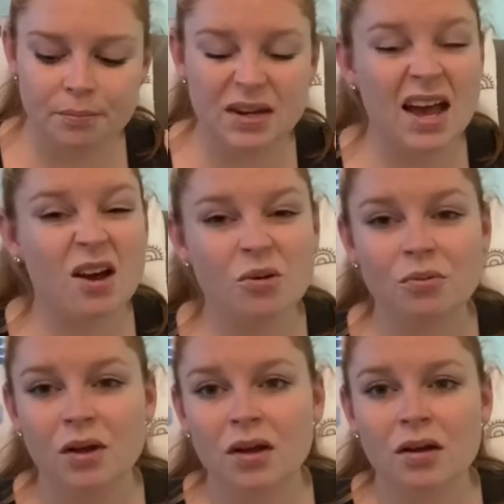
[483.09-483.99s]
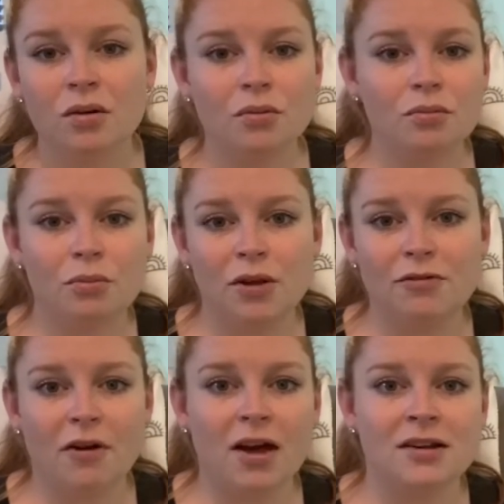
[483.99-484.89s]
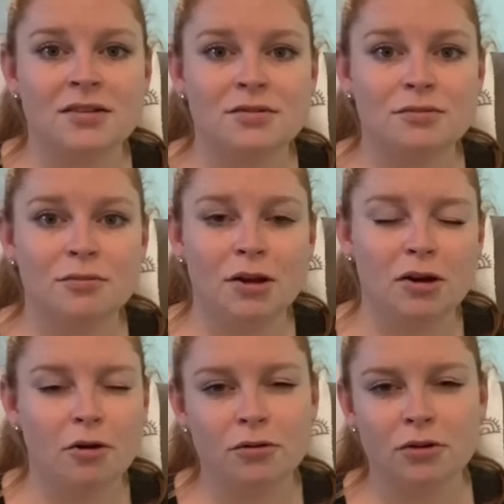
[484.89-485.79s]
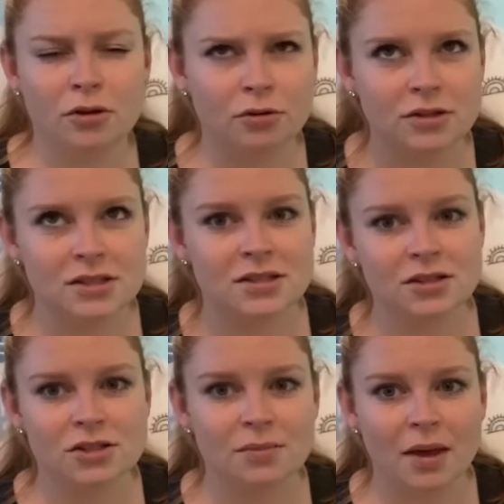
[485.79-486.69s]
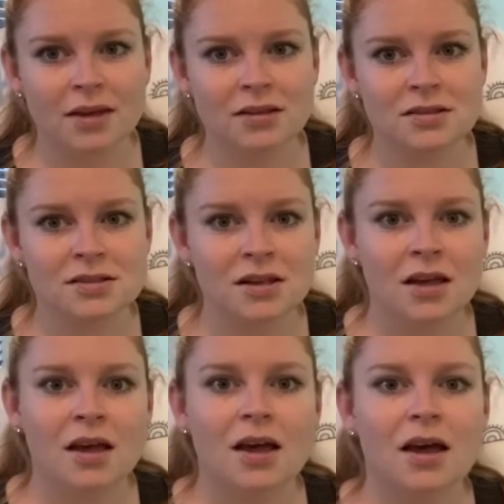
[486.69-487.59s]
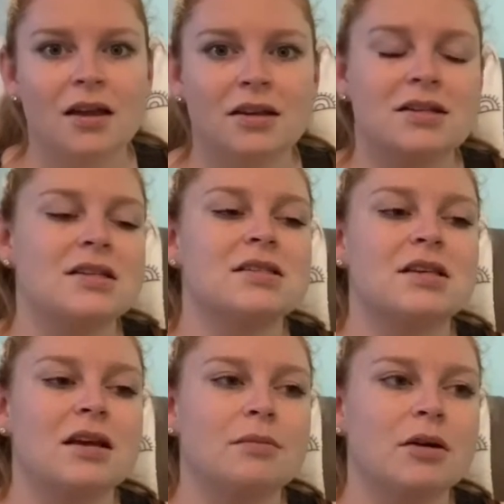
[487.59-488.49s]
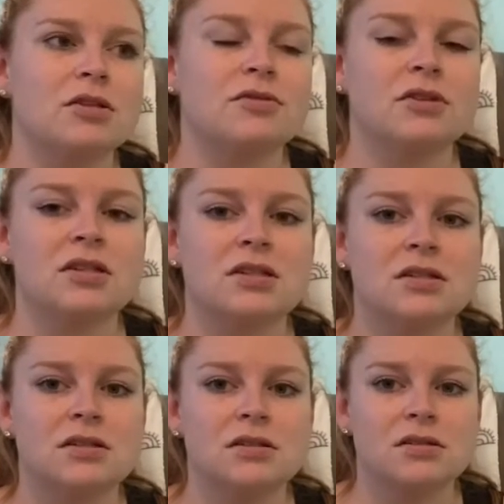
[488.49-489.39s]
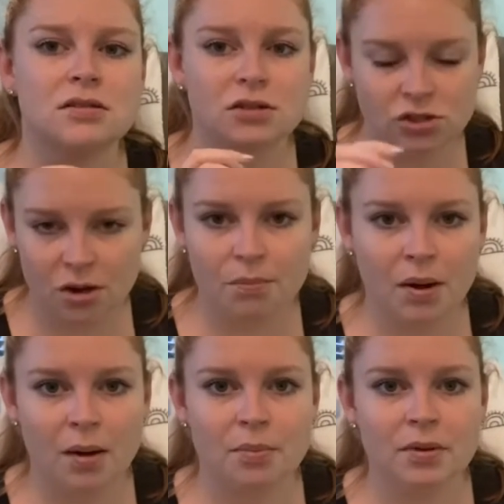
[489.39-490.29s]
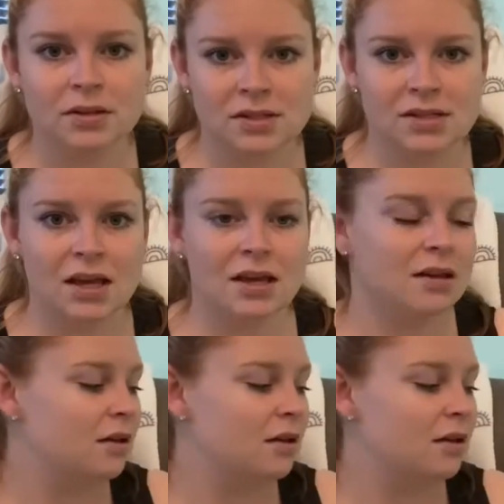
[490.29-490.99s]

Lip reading: Now we know the noises that she makes, and it doesn't take much for us to jump up and see